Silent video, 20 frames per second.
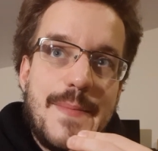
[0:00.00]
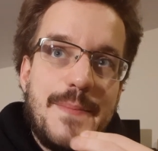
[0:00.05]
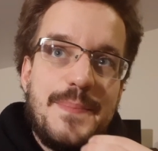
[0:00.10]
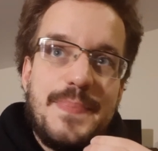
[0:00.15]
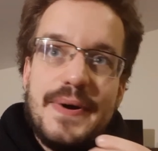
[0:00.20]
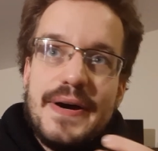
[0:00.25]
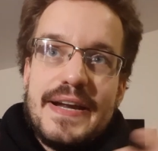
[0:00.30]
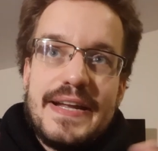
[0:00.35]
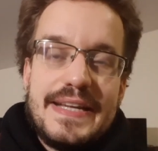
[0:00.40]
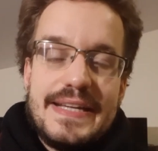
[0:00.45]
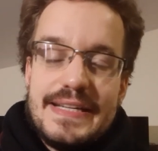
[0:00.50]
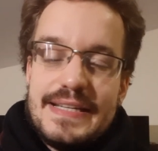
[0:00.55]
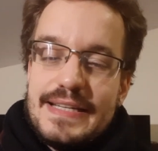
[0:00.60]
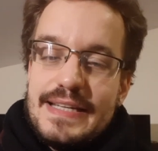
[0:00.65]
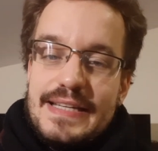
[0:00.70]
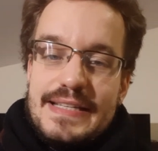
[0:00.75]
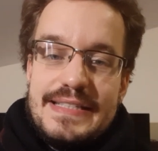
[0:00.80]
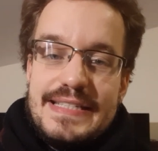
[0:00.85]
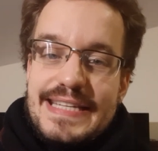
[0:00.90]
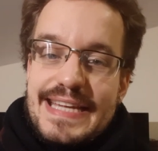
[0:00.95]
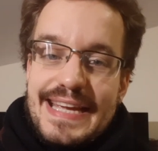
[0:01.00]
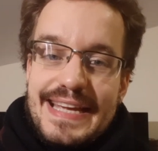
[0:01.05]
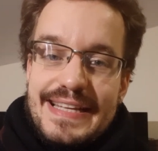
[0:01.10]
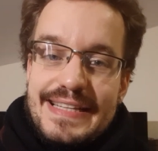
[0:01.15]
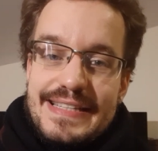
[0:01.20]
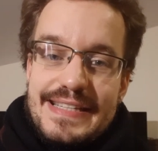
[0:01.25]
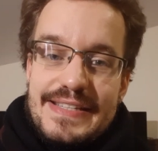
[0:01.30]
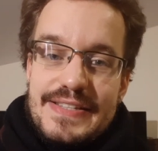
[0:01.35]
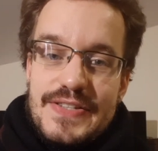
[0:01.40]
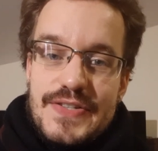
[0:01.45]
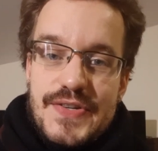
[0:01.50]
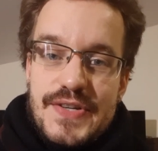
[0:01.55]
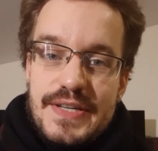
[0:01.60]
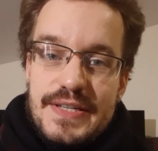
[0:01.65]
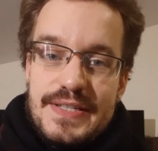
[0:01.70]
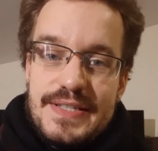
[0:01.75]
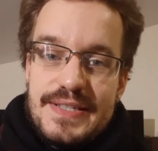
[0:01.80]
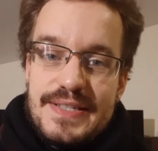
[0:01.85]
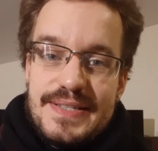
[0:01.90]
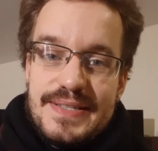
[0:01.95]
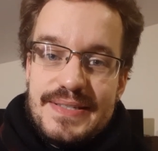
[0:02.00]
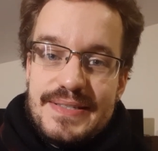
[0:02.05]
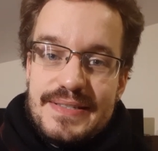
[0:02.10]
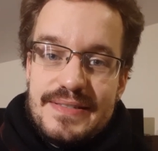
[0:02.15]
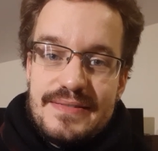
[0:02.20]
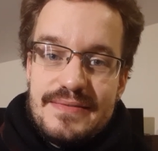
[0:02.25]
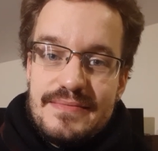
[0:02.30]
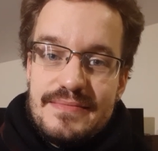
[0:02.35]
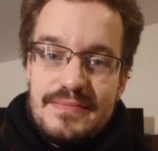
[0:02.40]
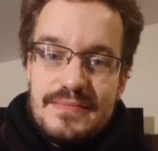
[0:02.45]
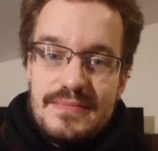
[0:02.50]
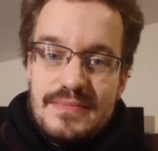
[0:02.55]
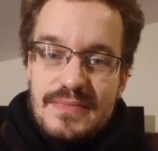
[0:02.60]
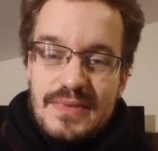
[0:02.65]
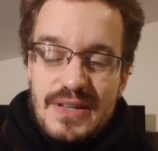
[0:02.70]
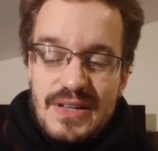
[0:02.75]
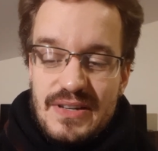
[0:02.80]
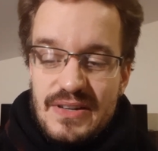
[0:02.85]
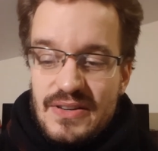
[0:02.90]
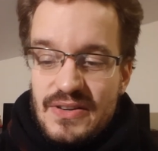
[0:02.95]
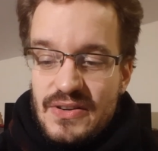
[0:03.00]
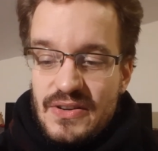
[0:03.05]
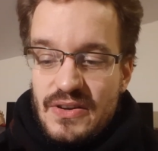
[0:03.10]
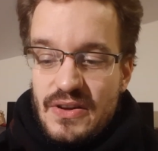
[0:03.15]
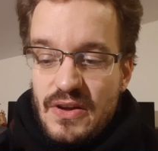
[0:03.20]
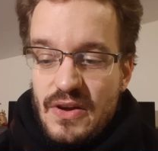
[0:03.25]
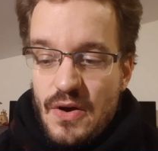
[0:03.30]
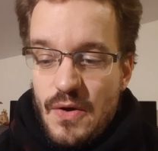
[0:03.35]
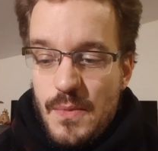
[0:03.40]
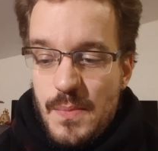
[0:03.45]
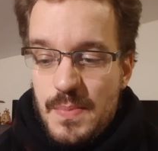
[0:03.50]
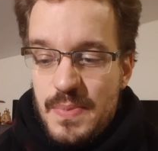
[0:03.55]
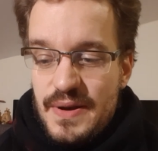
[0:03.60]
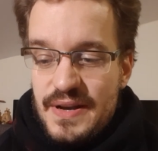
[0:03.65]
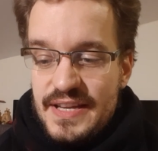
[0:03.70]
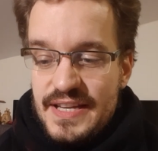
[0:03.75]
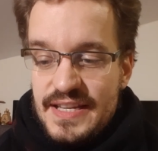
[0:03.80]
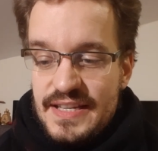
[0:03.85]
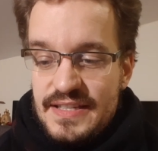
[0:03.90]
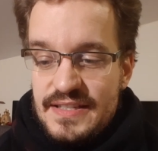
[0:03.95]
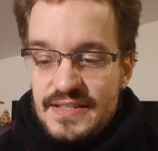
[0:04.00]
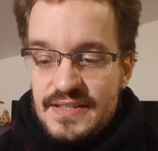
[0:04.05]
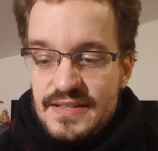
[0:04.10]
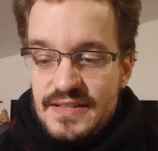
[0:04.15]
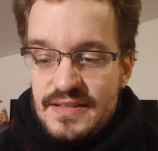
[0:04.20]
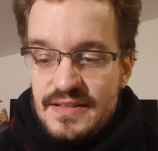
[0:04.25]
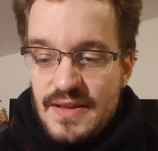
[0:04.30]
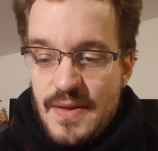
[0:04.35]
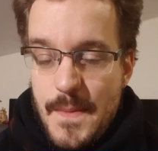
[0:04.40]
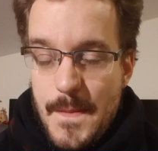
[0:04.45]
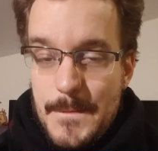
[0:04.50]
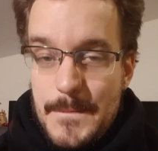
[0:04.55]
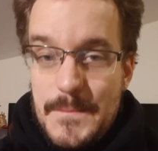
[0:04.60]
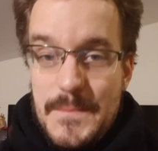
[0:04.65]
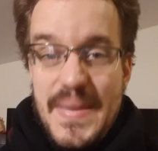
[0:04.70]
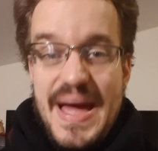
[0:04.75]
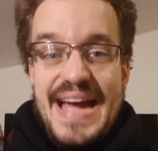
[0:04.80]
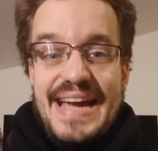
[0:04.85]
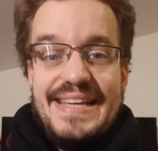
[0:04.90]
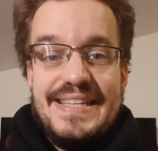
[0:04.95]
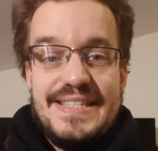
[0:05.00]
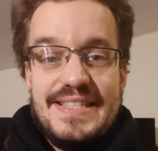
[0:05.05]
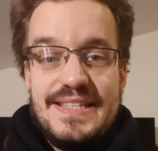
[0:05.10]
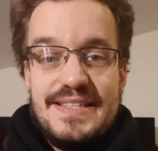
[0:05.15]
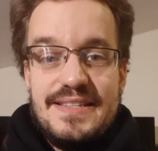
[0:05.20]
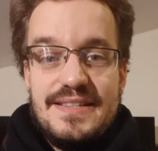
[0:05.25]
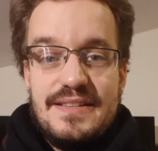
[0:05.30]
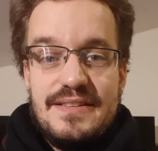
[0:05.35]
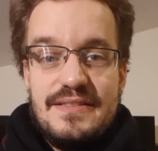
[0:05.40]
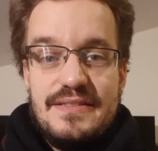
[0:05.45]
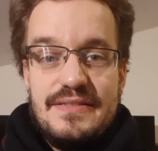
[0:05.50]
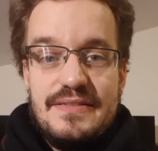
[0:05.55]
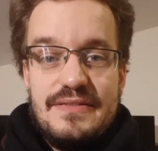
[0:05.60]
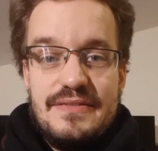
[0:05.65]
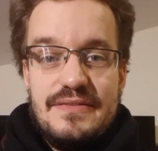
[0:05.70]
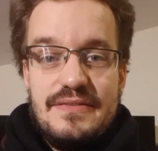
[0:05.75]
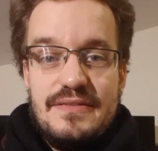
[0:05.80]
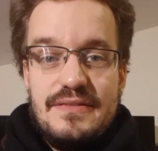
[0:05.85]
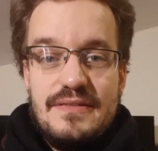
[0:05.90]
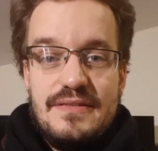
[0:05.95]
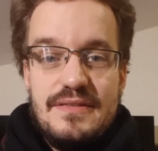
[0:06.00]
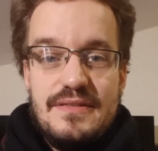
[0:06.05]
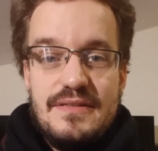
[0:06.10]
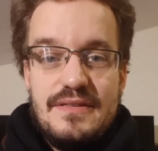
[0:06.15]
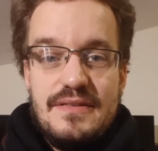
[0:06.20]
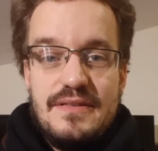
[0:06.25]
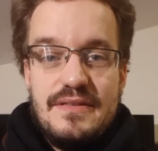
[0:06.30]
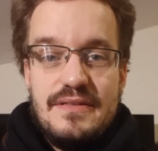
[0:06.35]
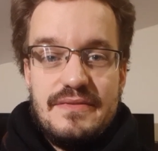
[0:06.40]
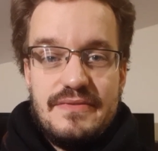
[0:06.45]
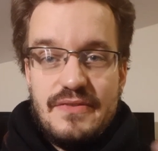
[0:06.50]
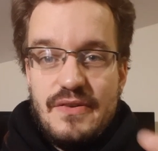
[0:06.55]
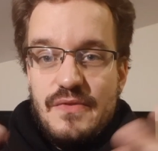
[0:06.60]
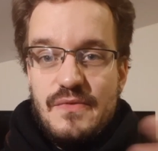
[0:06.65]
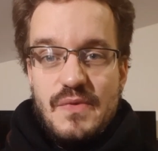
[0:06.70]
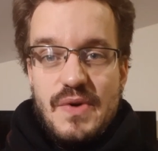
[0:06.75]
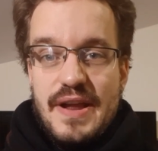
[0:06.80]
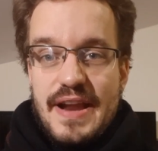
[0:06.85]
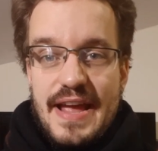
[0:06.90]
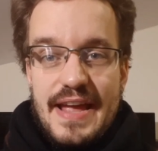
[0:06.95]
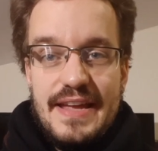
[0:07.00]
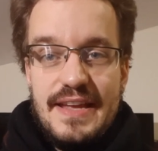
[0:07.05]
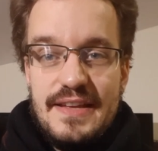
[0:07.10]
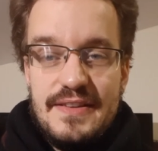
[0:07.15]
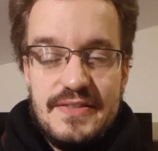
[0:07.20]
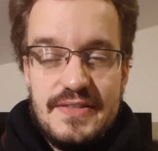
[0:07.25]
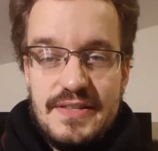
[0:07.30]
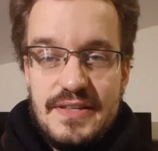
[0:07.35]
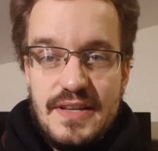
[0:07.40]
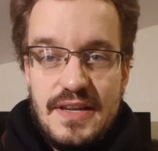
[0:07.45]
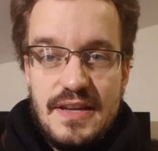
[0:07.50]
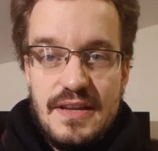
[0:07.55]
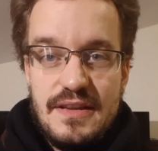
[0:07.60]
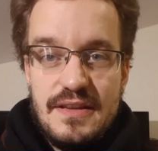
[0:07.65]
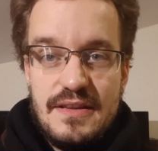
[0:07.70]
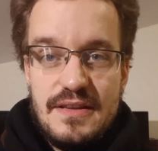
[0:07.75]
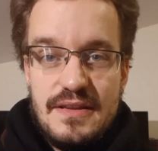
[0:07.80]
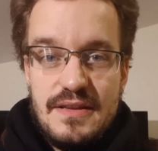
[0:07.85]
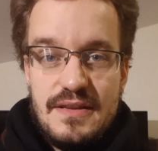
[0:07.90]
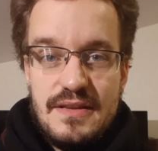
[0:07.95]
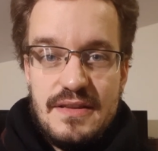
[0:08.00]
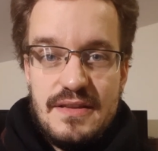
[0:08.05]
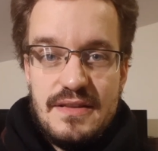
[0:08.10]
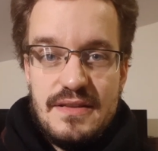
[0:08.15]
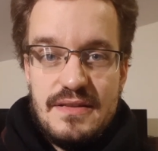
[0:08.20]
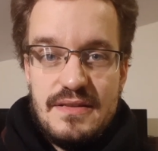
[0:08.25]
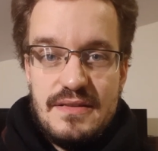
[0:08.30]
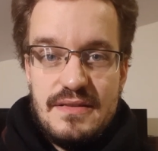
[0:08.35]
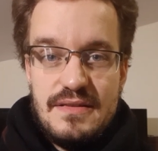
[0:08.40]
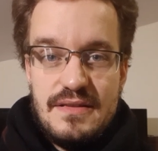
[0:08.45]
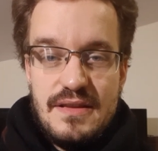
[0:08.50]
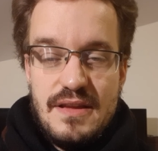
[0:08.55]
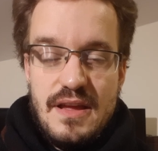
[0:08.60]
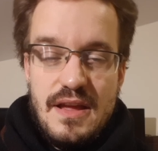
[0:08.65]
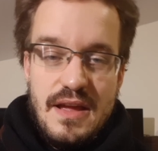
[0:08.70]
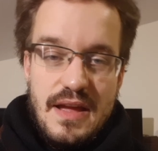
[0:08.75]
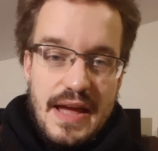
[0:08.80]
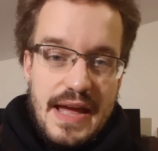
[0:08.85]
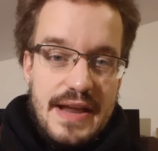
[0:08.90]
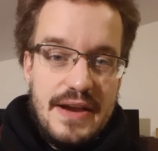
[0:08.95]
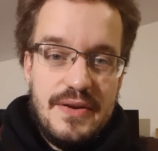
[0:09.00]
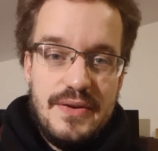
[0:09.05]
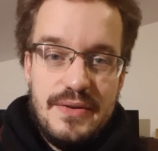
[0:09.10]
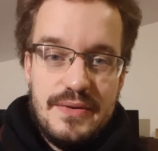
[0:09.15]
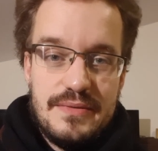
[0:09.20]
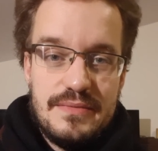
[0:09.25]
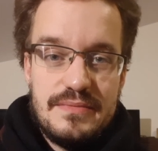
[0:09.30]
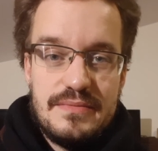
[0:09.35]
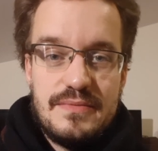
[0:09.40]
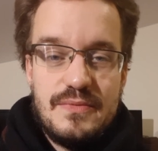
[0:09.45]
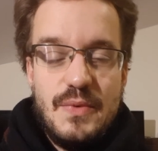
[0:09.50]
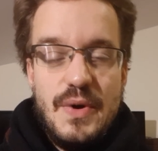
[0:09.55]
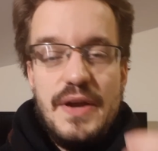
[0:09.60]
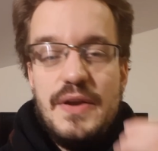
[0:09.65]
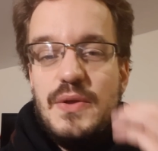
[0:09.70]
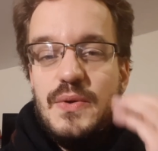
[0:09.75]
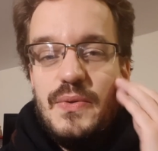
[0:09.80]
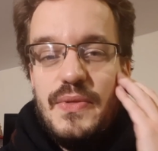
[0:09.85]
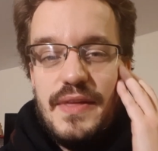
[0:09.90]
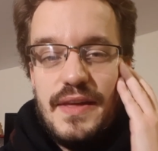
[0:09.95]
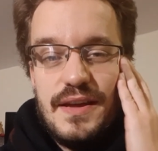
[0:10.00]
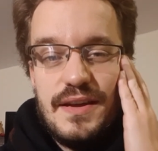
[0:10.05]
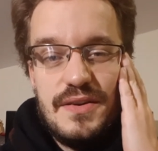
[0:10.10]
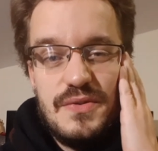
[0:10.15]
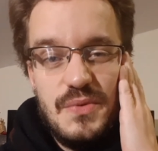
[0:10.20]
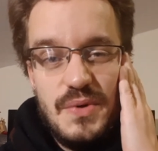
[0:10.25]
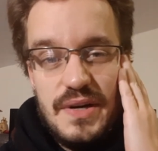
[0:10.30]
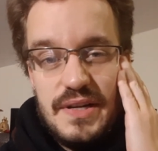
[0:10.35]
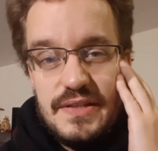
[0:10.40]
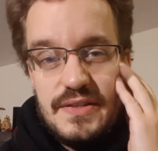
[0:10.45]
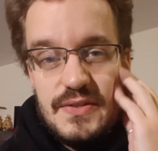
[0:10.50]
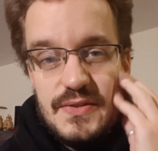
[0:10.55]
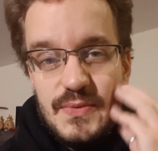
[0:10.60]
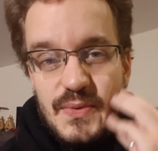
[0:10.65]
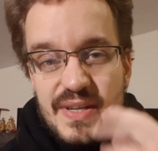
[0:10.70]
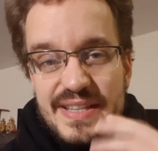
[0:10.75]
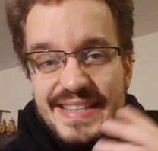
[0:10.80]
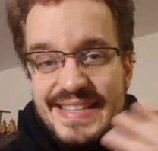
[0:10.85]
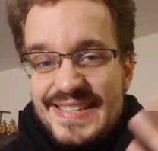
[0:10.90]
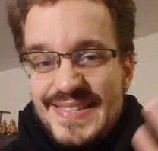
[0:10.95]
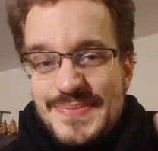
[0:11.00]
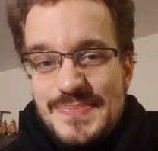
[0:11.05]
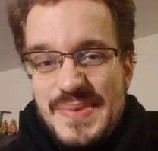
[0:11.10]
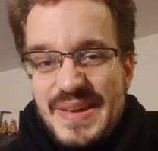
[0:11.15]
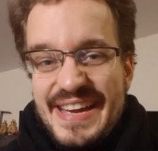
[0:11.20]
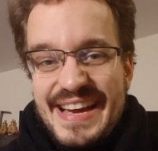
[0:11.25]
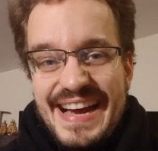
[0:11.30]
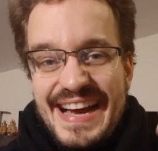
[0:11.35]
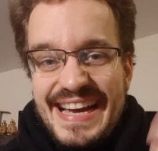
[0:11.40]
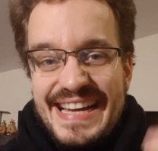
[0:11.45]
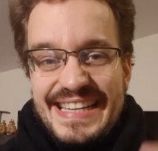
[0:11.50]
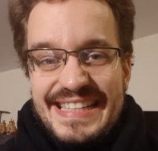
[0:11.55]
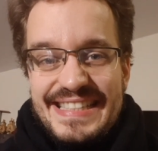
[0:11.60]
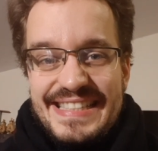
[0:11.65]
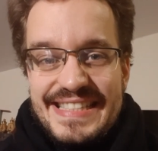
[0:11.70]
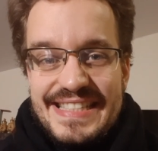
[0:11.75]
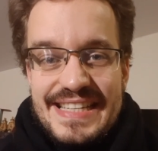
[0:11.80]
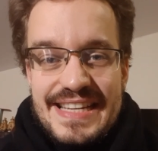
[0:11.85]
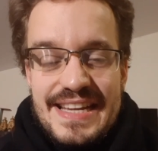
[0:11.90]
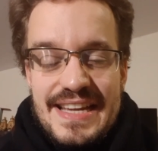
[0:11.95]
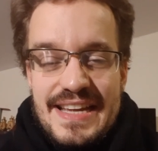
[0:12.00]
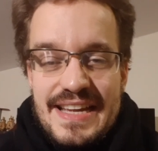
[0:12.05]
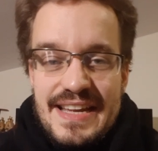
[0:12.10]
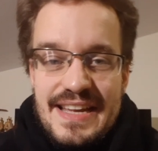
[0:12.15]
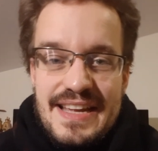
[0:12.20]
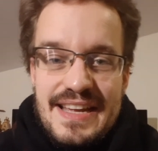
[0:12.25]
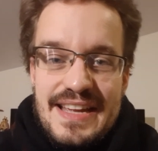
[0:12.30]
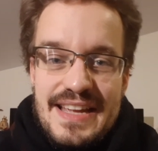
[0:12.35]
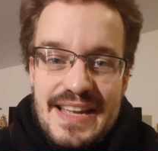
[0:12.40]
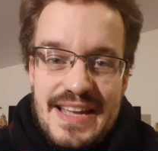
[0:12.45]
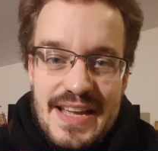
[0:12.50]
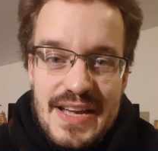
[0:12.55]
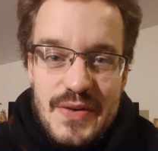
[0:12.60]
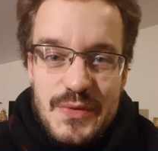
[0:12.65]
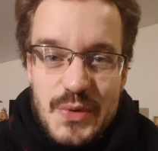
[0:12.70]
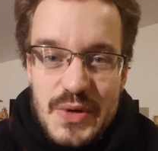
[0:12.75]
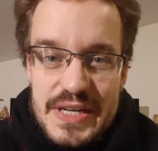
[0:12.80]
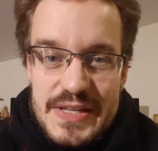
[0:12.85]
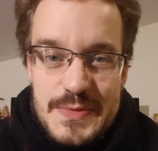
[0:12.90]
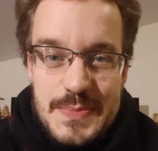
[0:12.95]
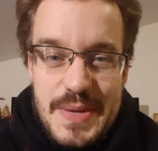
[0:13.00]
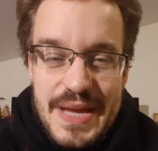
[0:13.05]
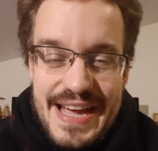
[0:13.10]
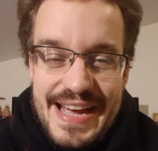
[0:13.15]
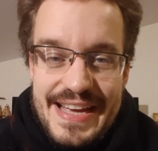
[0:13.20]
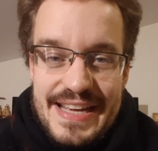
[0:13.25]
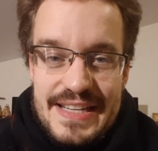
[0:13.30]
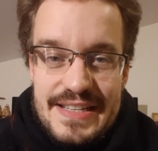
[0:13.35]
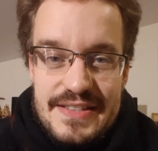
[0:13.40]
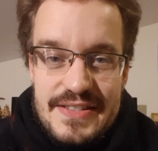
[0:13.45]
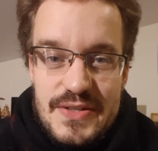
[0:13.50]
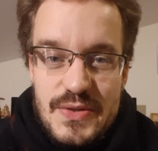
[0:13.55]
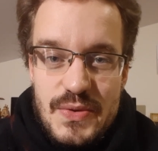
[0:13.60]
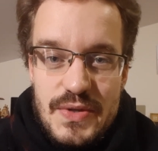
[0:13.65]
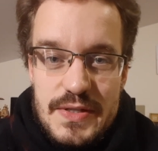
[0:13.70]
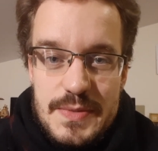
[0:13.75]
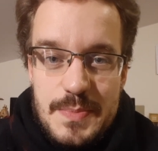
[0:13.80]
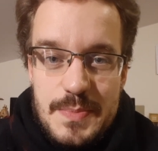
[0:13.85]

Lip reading: But in the end, it's just a complete mess from what I can see. I don't know. What do you think? What is behind? What is behind US